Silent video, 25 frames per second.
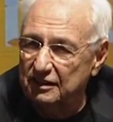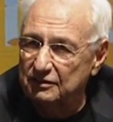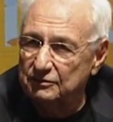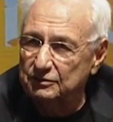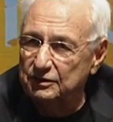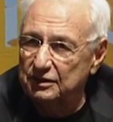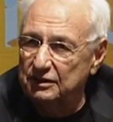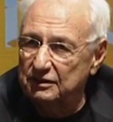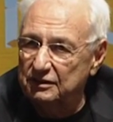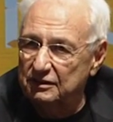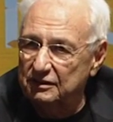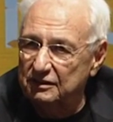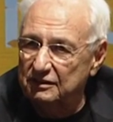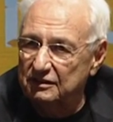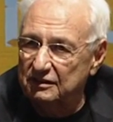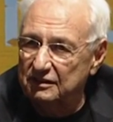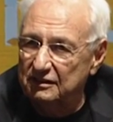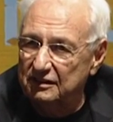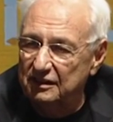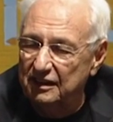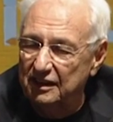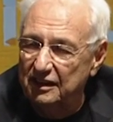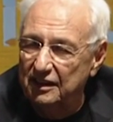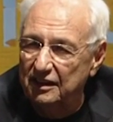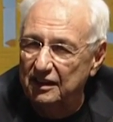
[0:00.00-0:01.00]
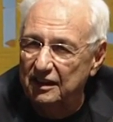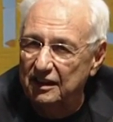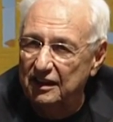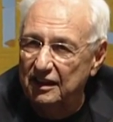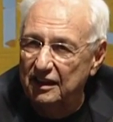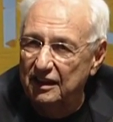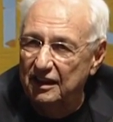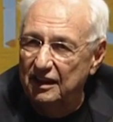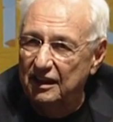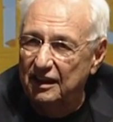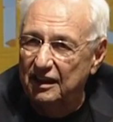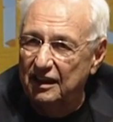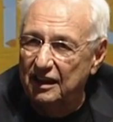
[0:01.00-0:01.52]
I wouldn't.
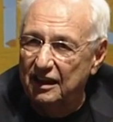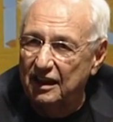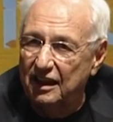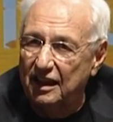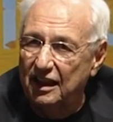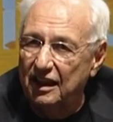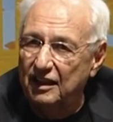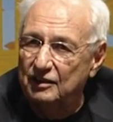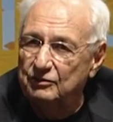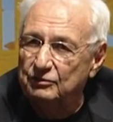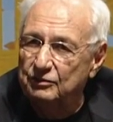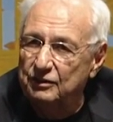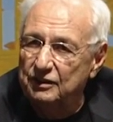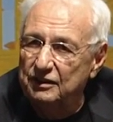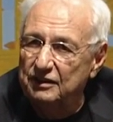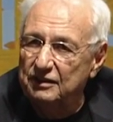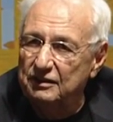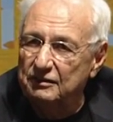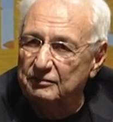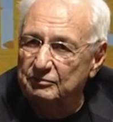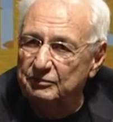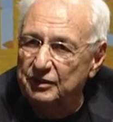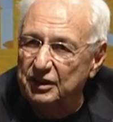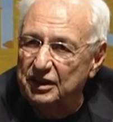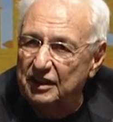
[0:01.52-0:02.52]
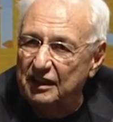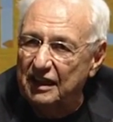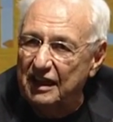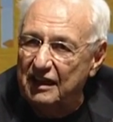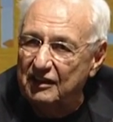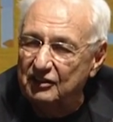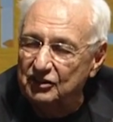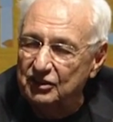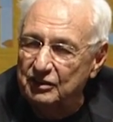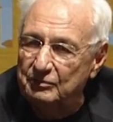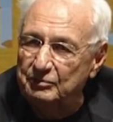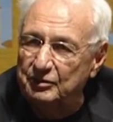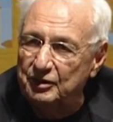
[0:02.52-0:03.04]
I wouldn't be
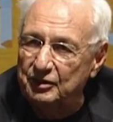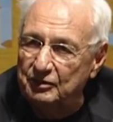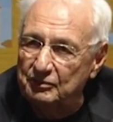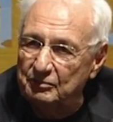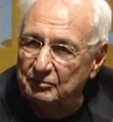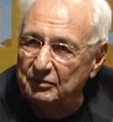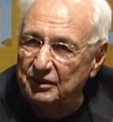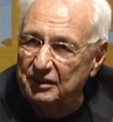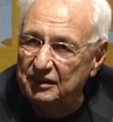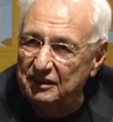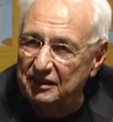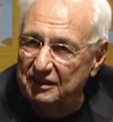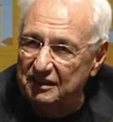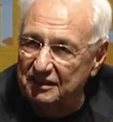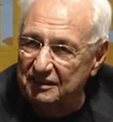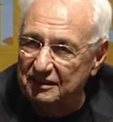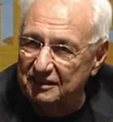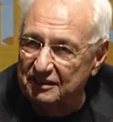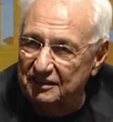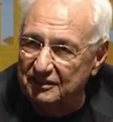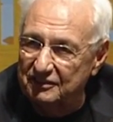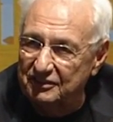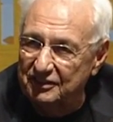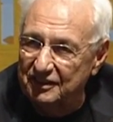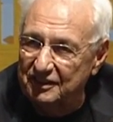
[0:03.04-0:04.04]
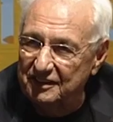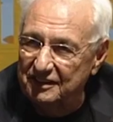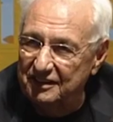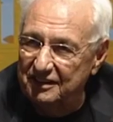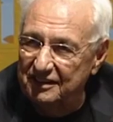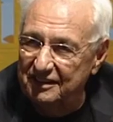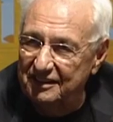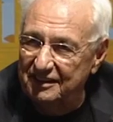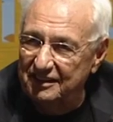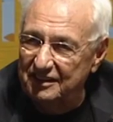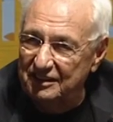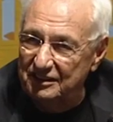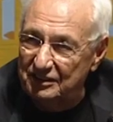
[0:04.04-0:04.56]
allowed to build buildings if I
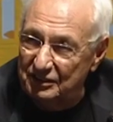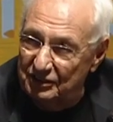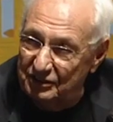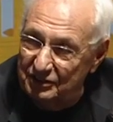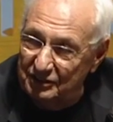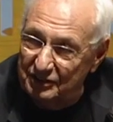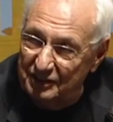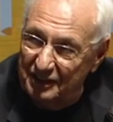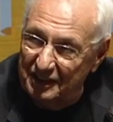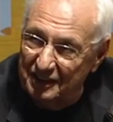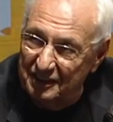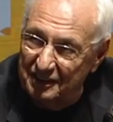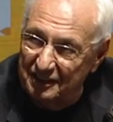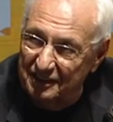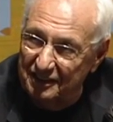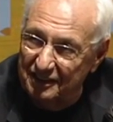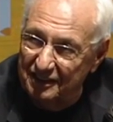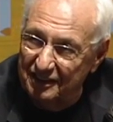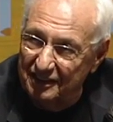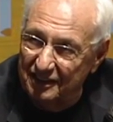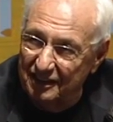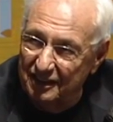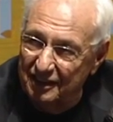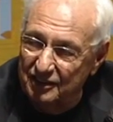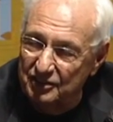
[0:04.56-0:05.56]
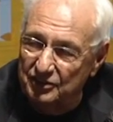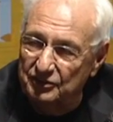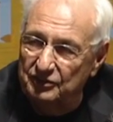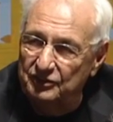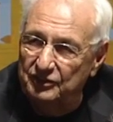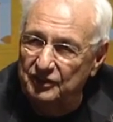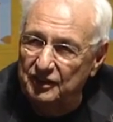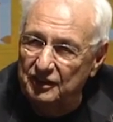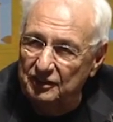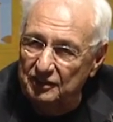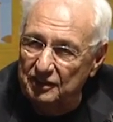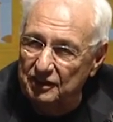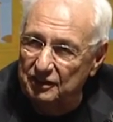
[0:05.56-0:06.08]
didn't do that. It's
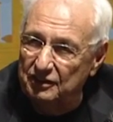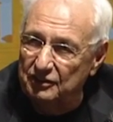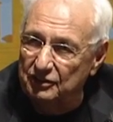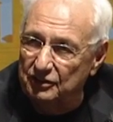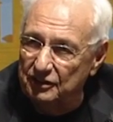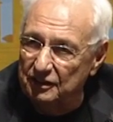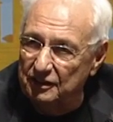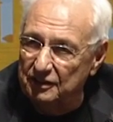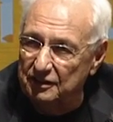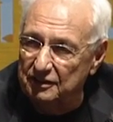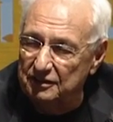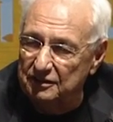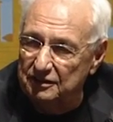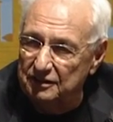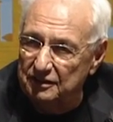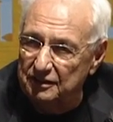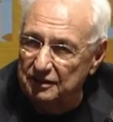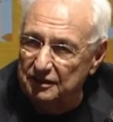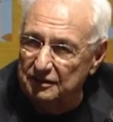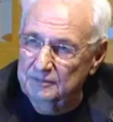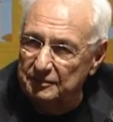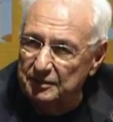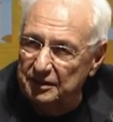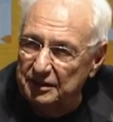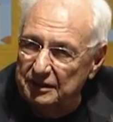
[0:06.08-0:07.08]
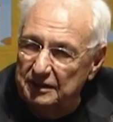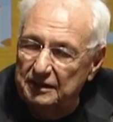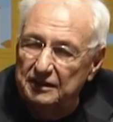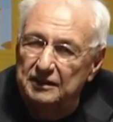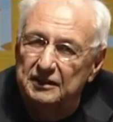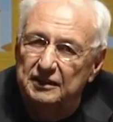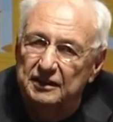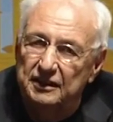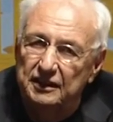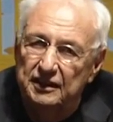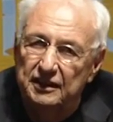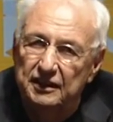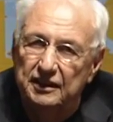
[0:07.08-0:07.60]
very critical. I
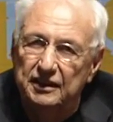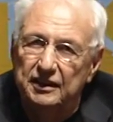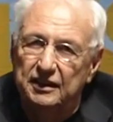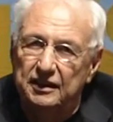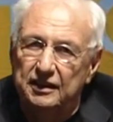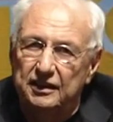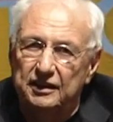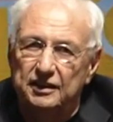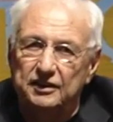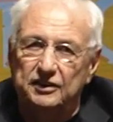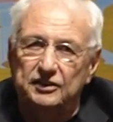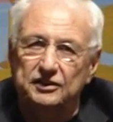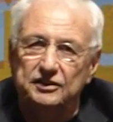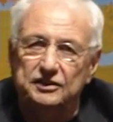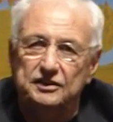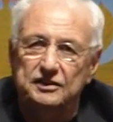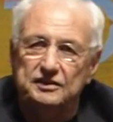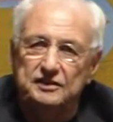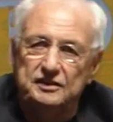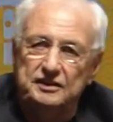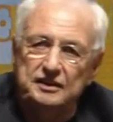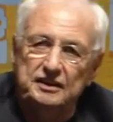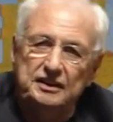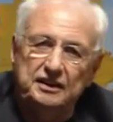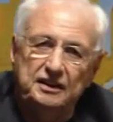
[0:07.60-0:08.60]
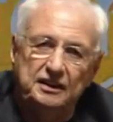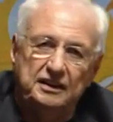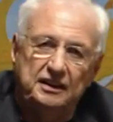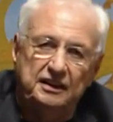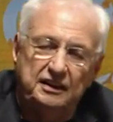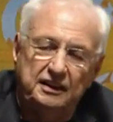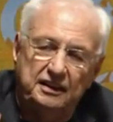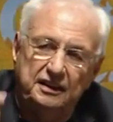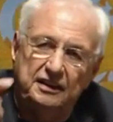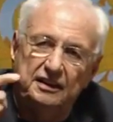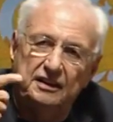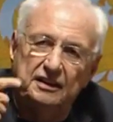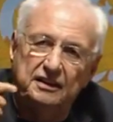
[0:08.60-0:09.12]
mean, you can see
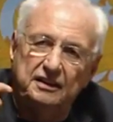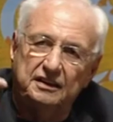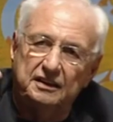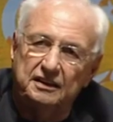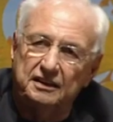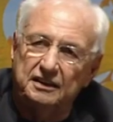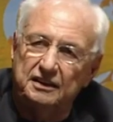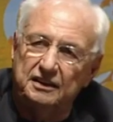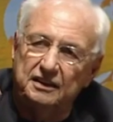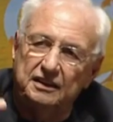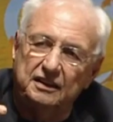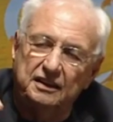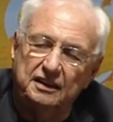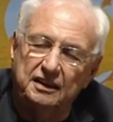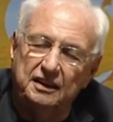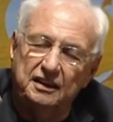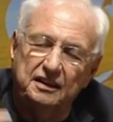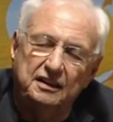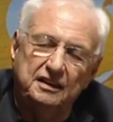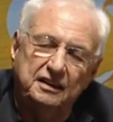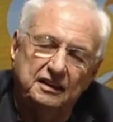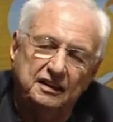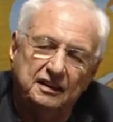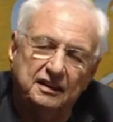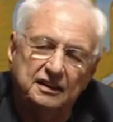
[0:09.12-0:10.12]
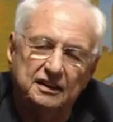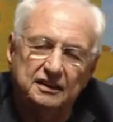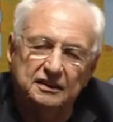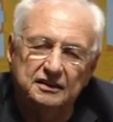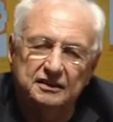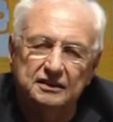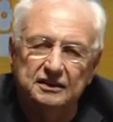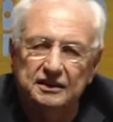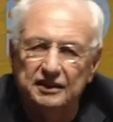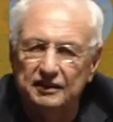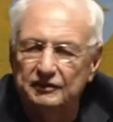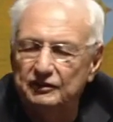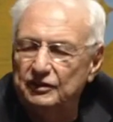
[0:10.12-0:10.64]
that that that uh,
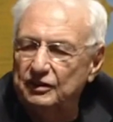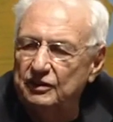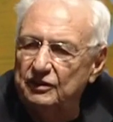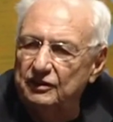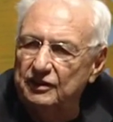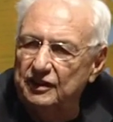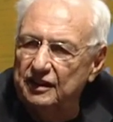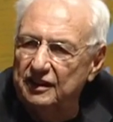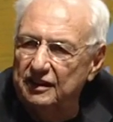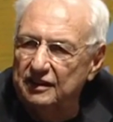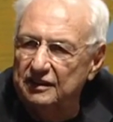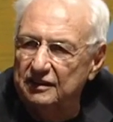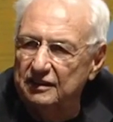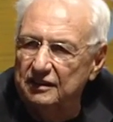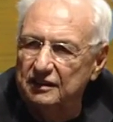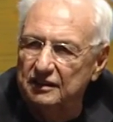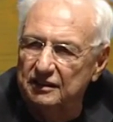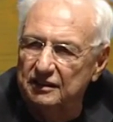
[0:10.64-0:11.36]
even though I,